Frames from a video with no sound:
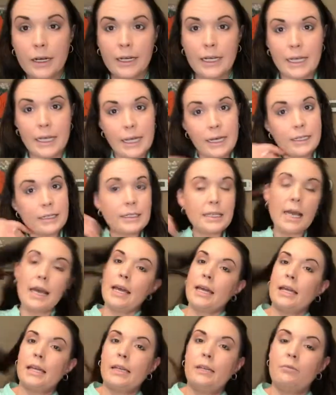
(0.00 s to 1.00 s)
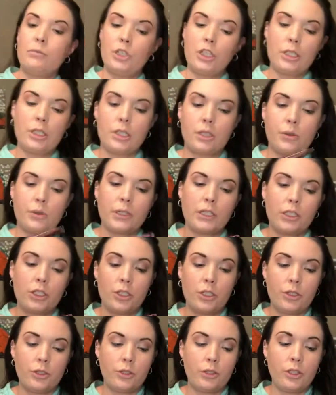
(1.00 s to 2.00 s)
Alright guys, I am just going
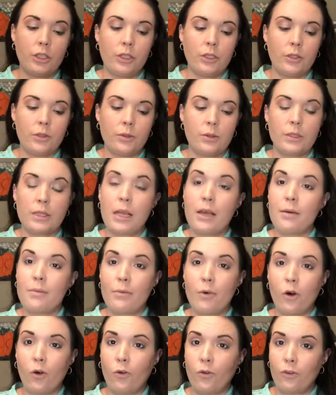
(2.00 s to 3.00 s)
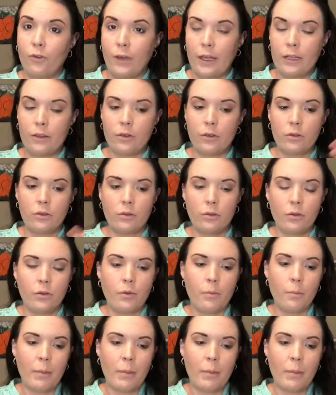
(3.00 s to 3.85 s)
to use Old Faithful,